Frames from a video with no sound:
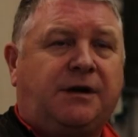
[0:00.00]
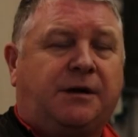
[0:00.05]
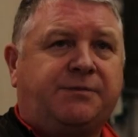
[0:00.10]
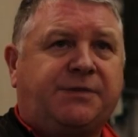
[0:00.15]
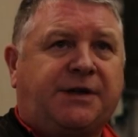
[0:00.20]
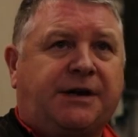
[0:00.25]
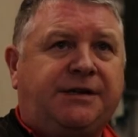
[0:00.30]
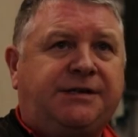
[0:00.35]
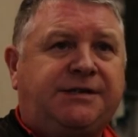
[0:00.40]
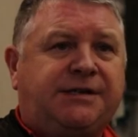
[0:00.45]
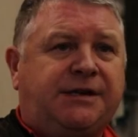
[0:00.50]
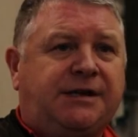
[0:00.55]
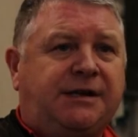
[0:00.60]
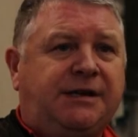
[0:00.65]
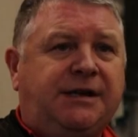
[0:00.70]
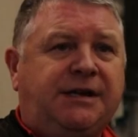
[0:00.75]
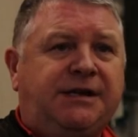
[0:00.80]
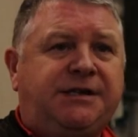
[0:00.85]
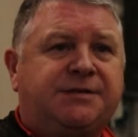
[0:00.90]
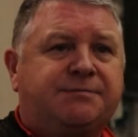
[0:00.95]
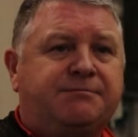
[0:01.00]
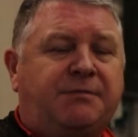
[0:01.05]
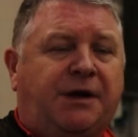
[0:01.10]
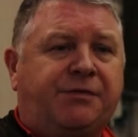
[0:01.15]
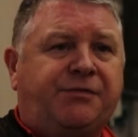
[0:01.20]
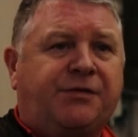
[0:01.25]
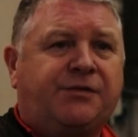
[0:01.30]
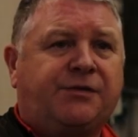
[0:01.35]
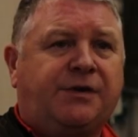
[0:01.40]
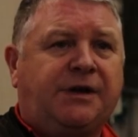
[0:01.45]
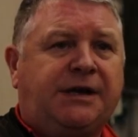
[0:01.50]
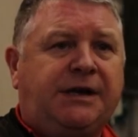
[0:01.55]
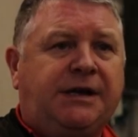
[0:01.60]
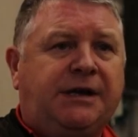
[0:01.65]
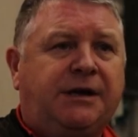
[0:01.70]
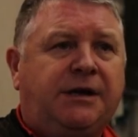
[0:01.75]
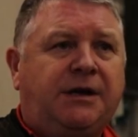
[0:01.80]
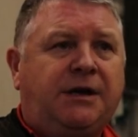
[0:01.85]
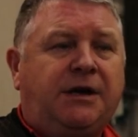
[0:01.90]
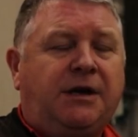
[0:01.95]
updated at least monthly,
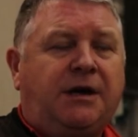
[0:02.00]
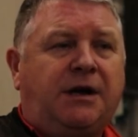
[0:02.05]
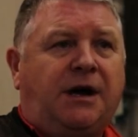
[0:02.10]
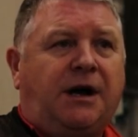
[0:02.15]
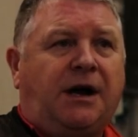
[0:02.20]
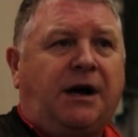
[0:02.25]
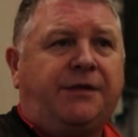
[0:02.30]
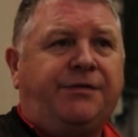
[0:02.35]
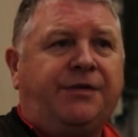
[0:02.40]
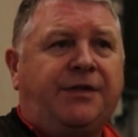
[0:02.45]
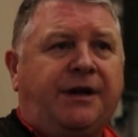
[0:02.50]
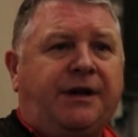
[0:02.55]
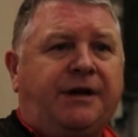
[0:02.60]
and